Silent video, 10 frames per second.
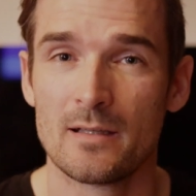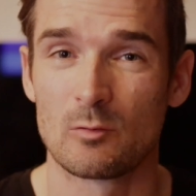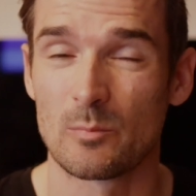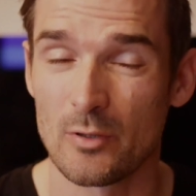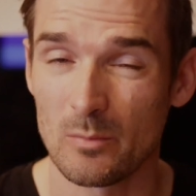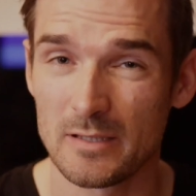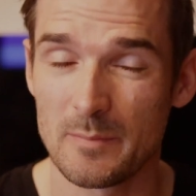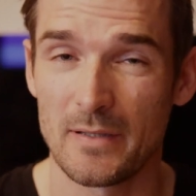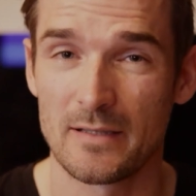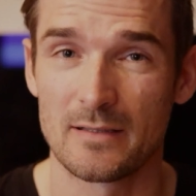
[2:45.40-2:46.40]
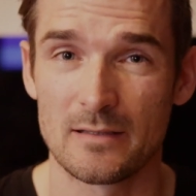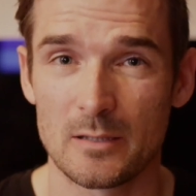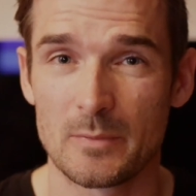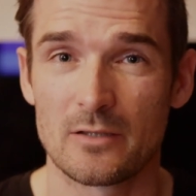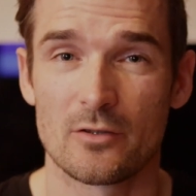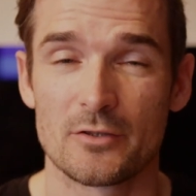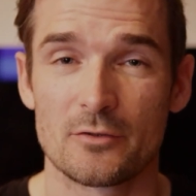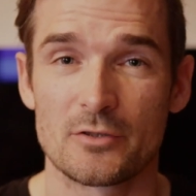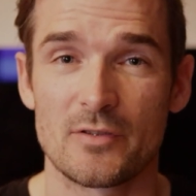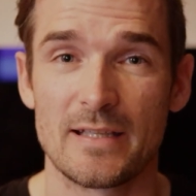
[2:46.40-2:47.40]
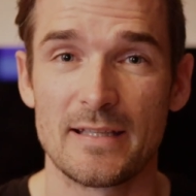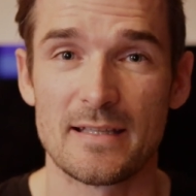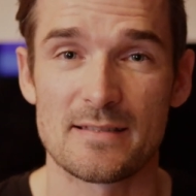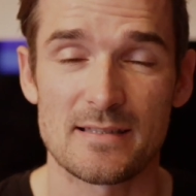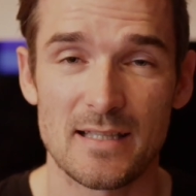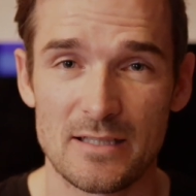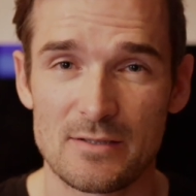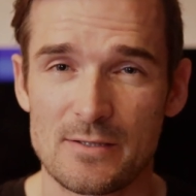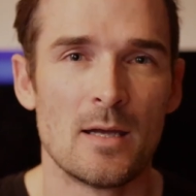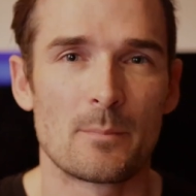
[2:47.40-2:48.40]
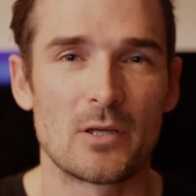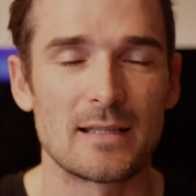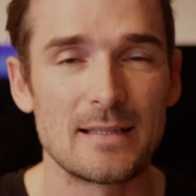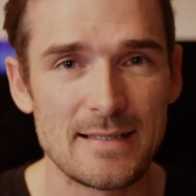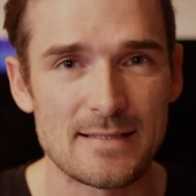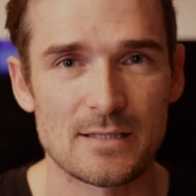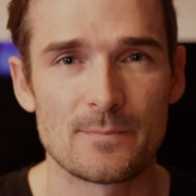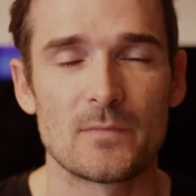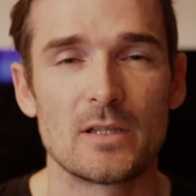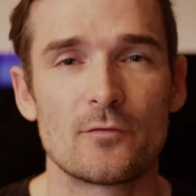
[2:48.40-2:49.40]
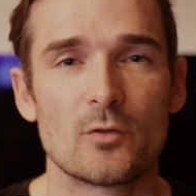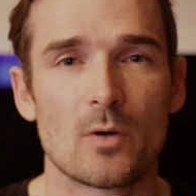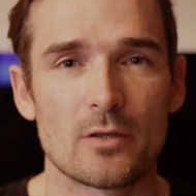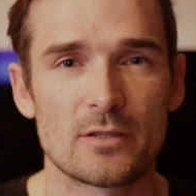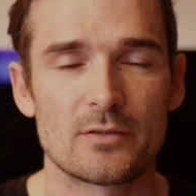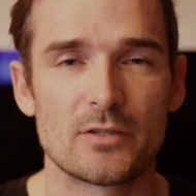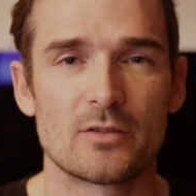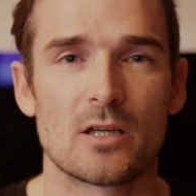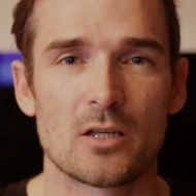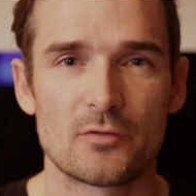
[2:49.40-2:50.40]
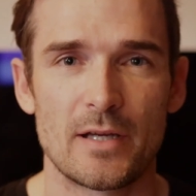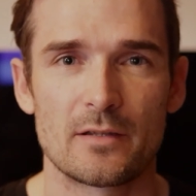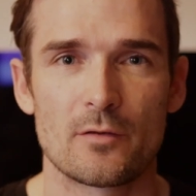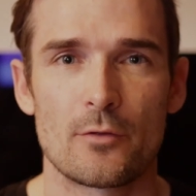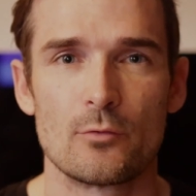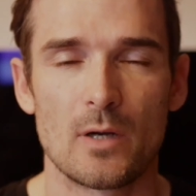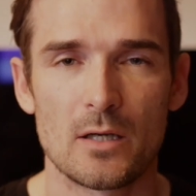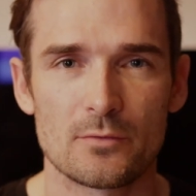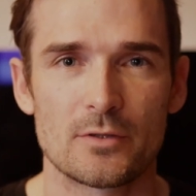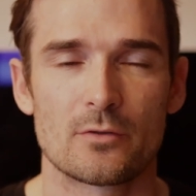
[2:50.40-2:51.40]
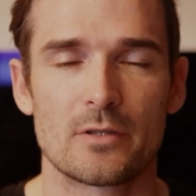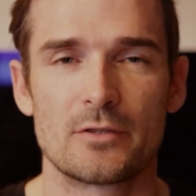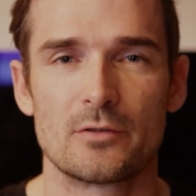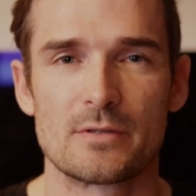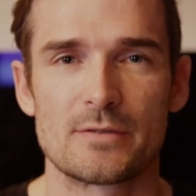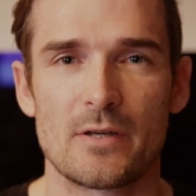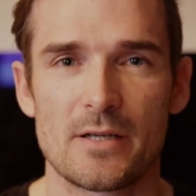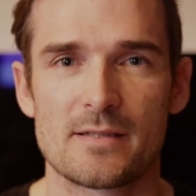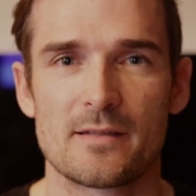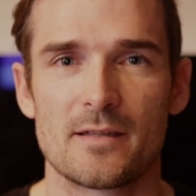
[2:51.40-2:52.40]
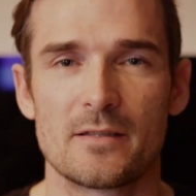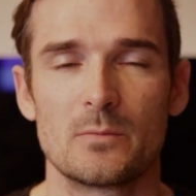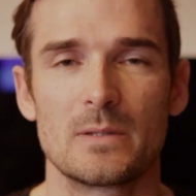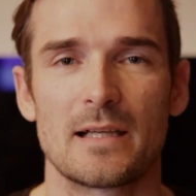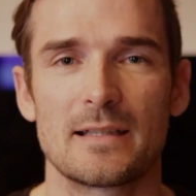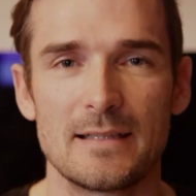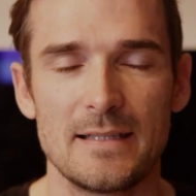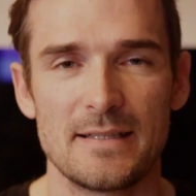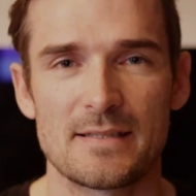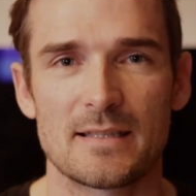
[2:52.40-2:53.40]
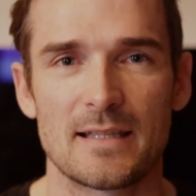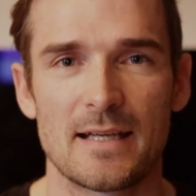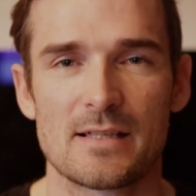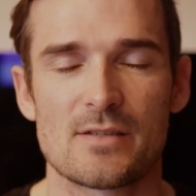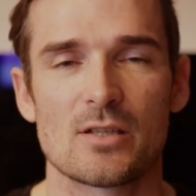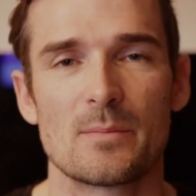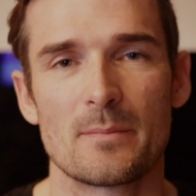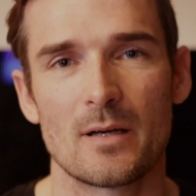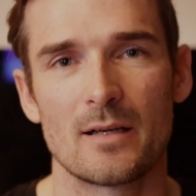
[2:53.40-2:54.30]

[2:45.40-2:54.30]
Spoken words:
It will probably depend a little bit on your training status, but at least if you monitor your heart rate throughout your endurance rides, then you will at least get some